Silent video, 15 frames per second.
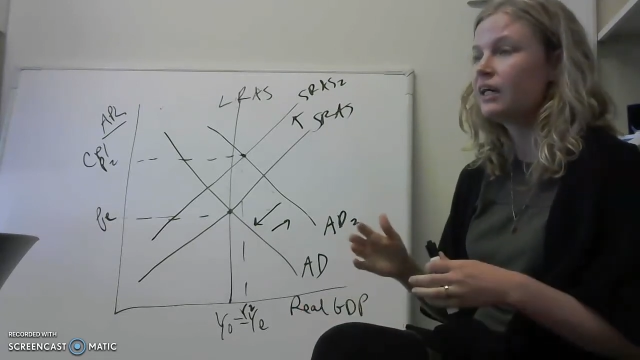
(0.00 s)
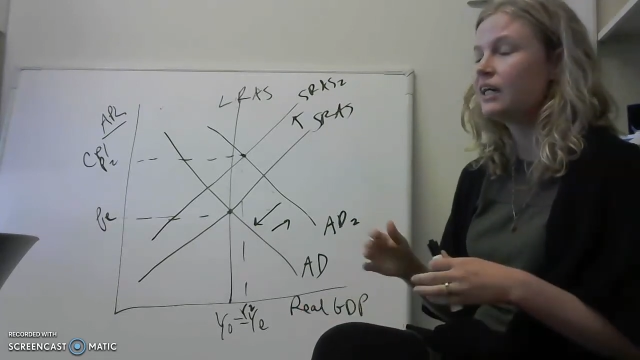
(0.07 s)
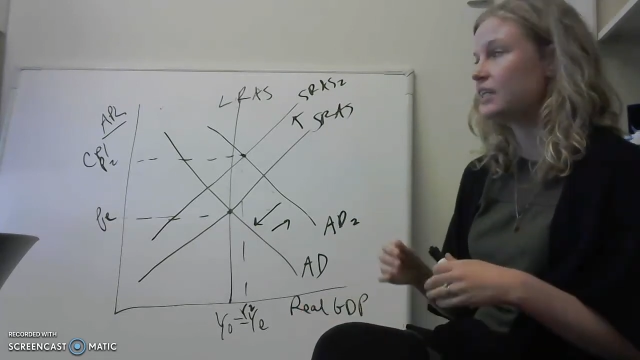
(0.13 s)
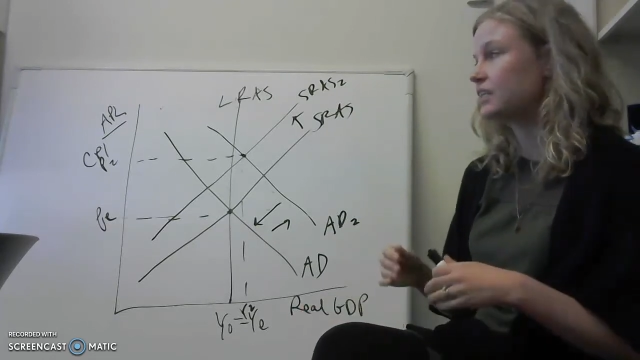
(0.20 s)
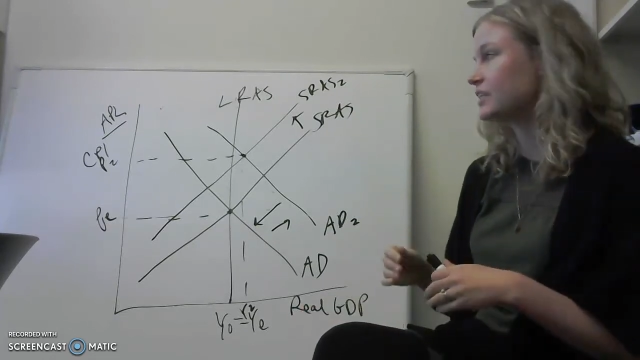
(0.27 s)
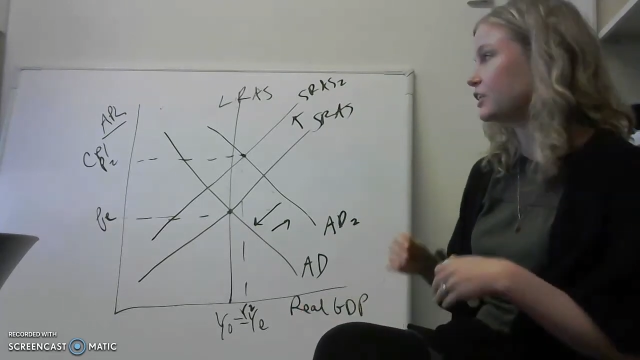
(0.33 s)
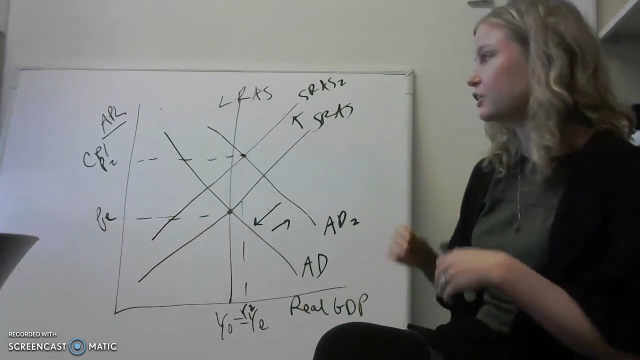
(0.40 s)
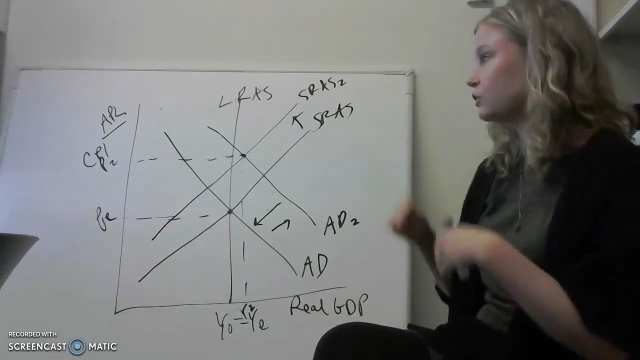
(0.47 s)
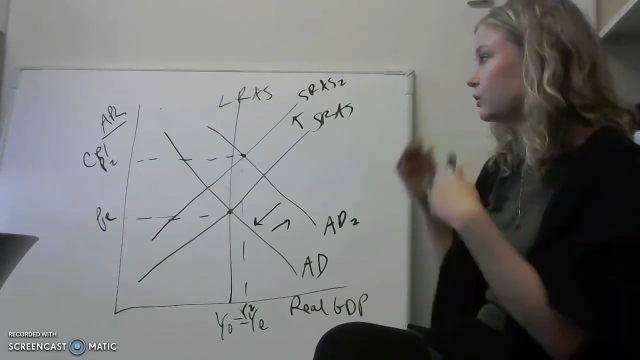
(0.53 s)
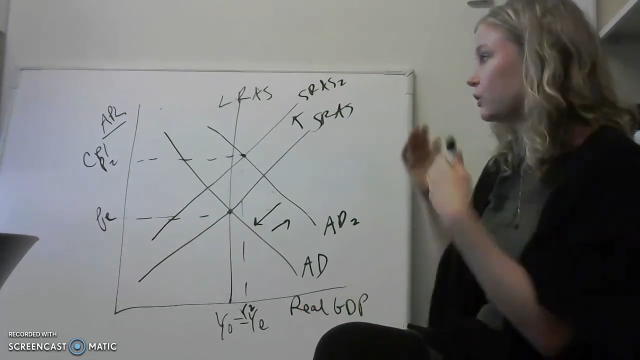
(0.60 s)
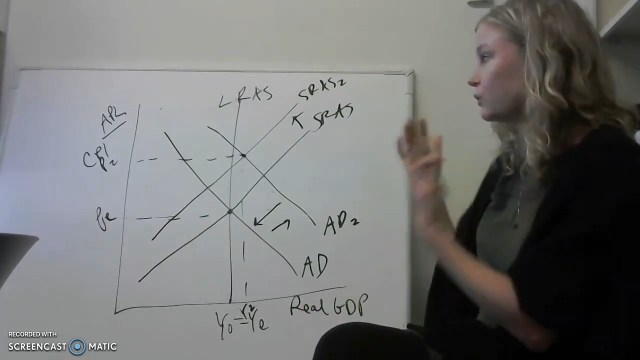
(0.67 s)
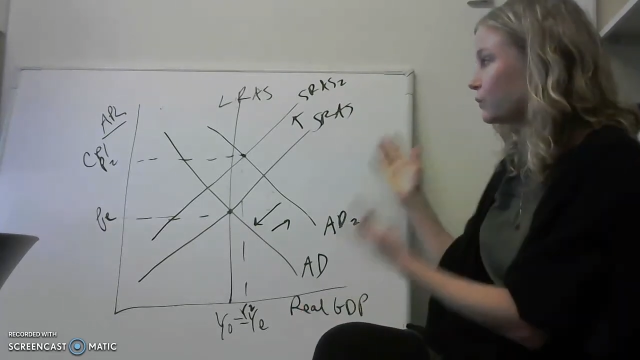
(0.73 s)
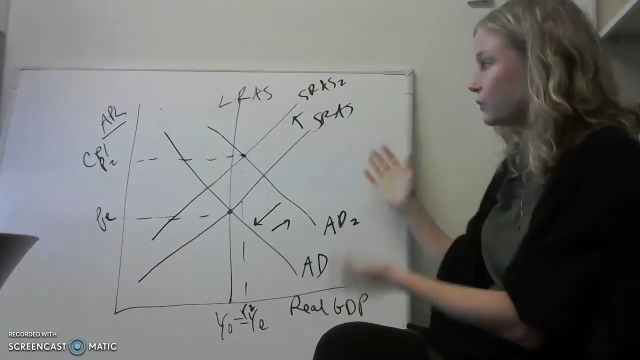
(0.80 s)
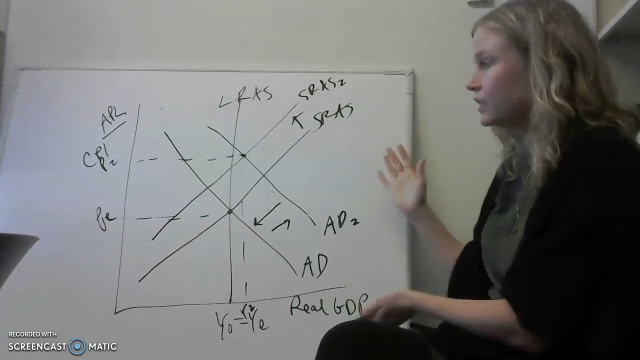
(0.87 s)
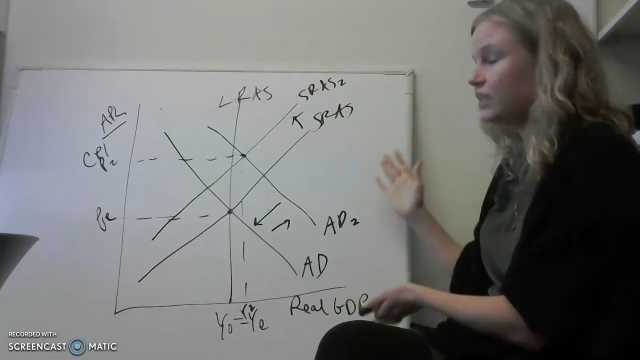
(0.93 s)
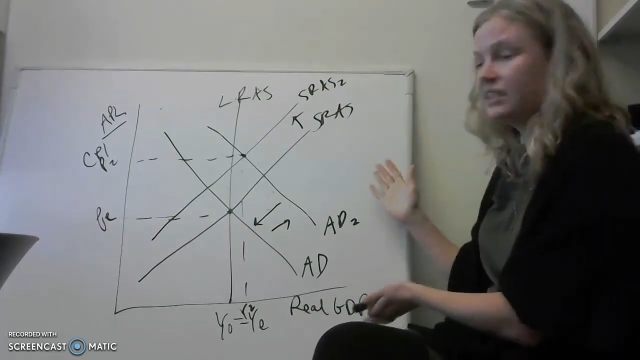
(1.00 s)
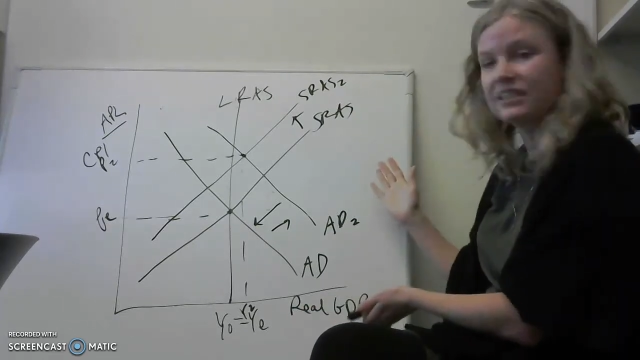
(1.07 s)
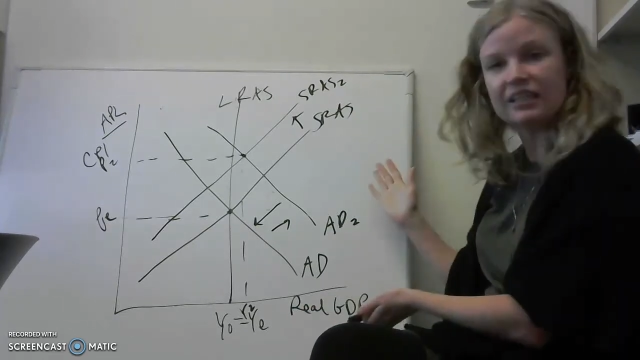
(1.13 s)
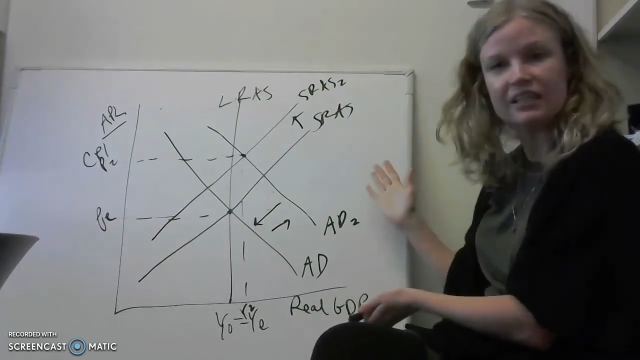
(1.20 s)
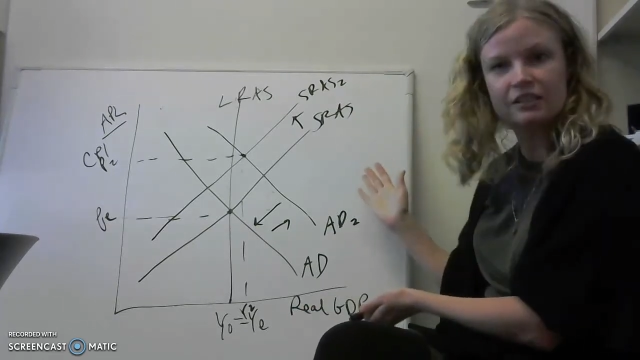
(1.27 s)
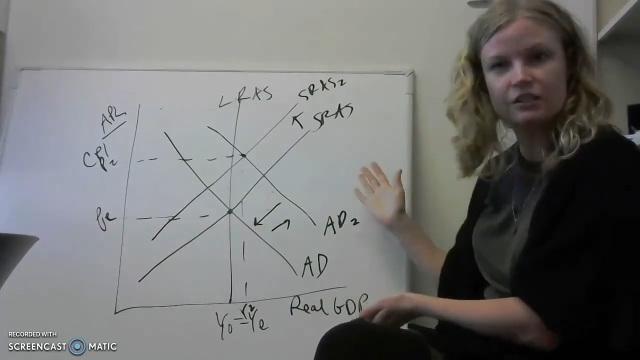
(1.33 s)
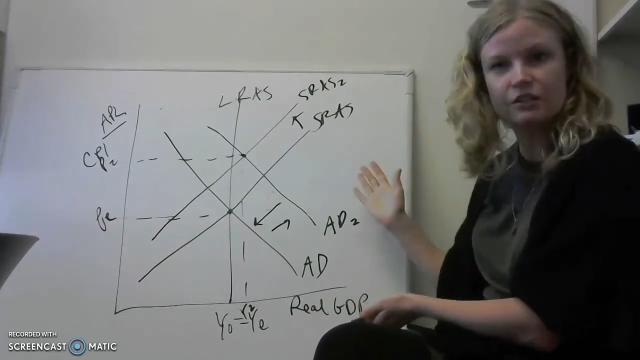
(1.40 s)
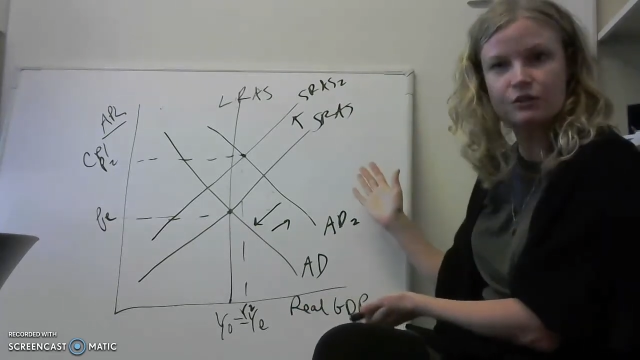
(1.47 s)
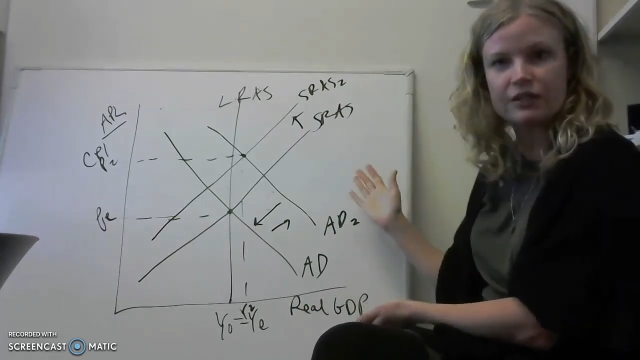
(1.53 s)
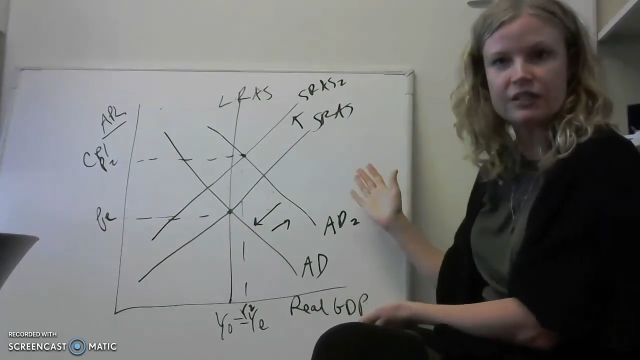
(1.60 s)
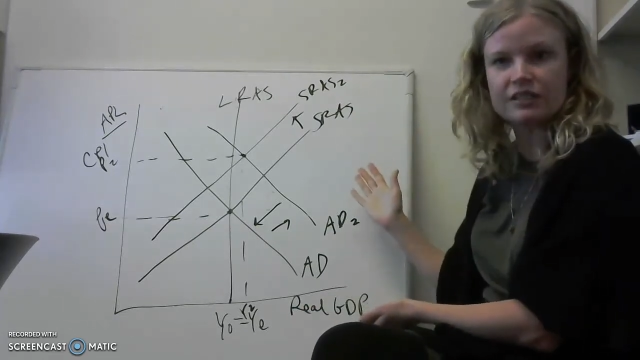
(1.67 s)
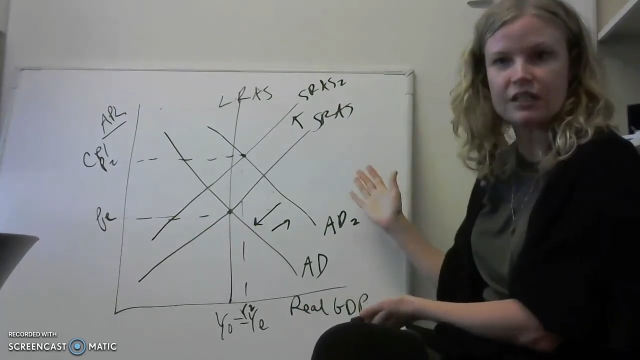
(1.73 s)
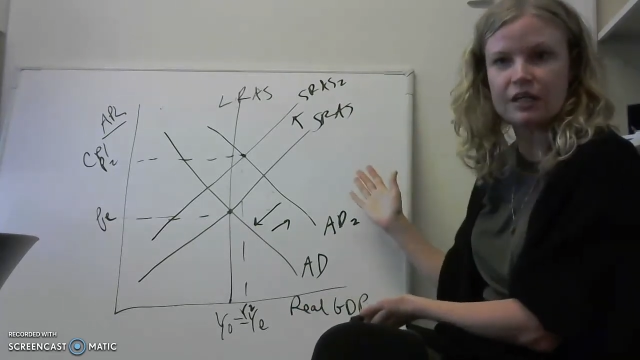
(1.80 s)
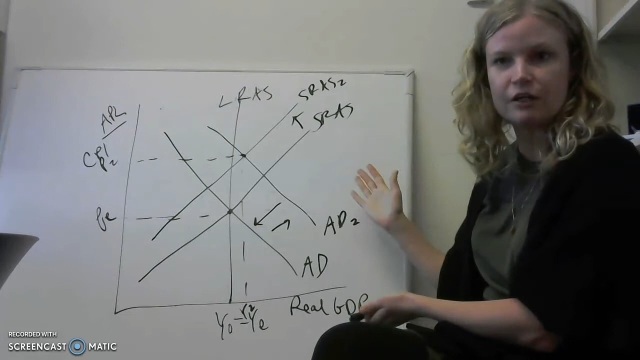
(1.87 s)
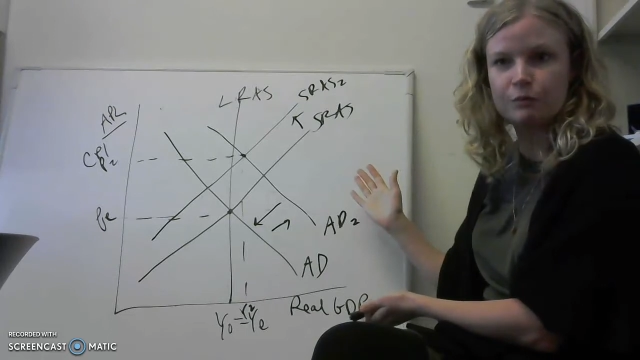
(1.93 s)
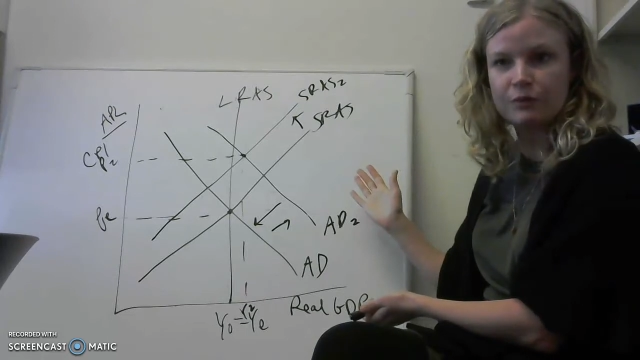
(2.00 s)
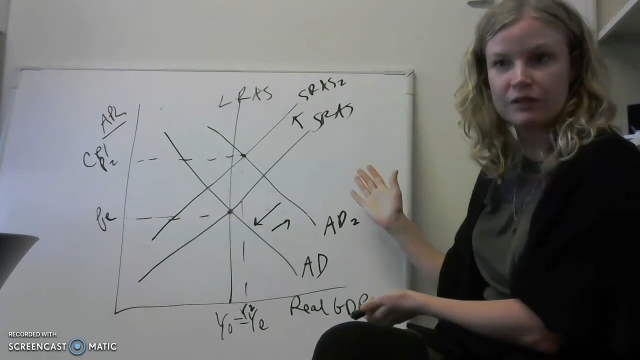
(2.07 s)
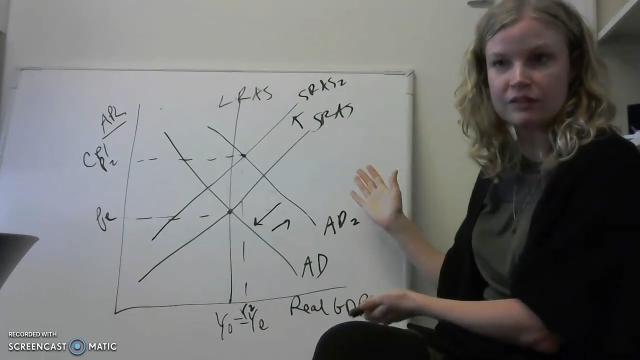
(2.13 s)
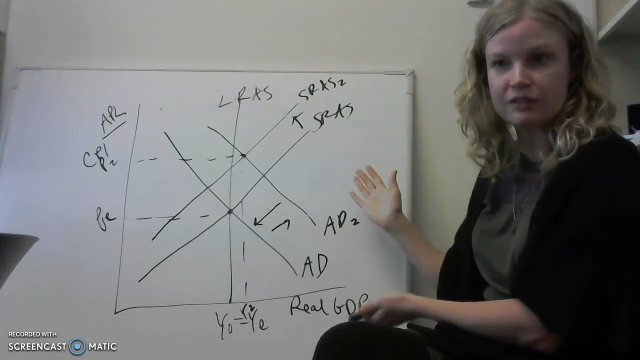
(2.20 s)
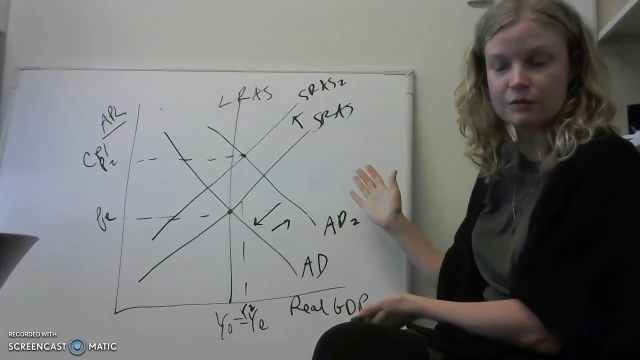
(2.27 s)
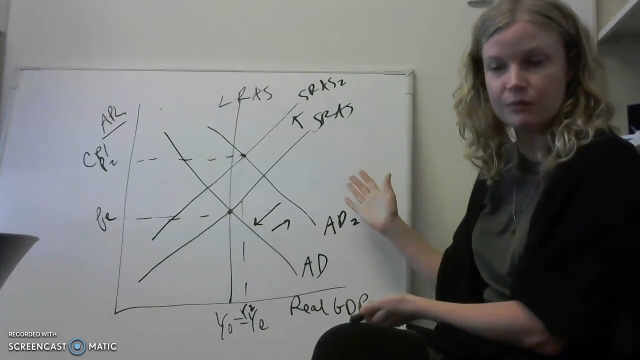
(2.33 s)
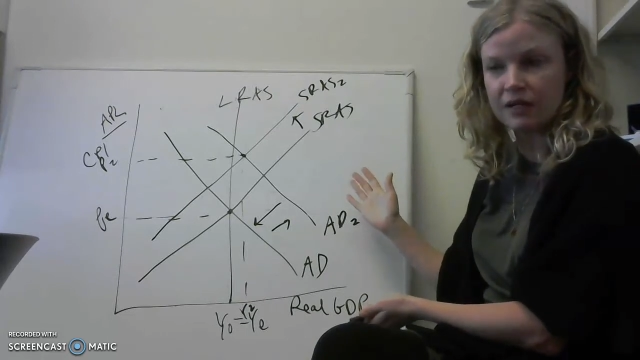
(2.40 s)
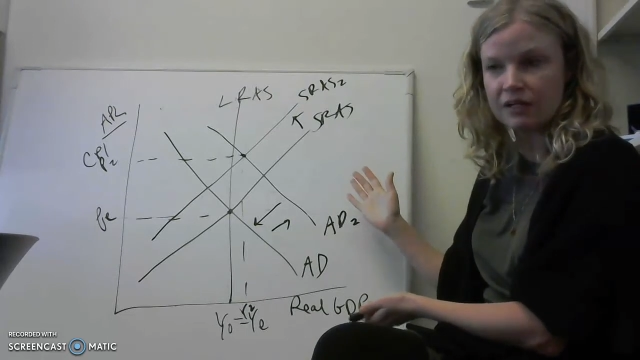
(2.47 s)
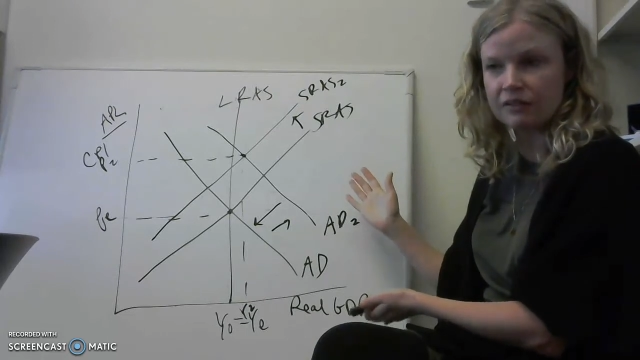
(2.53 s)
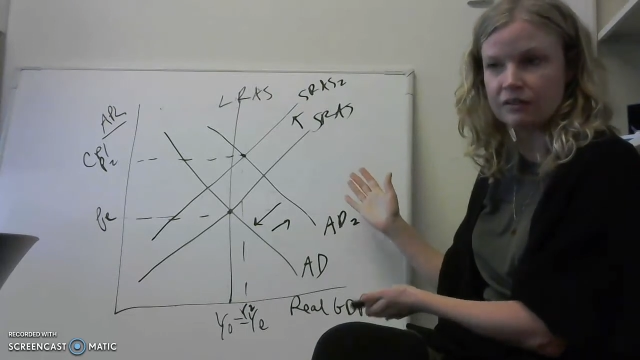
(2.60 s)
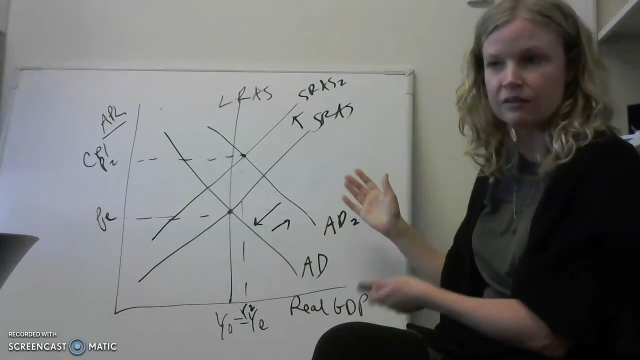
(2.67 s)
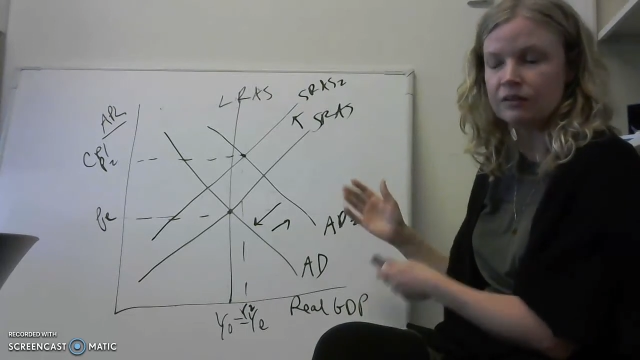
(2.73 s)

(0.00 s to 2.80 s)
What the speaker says: is that you don't need to get stressed out about this model.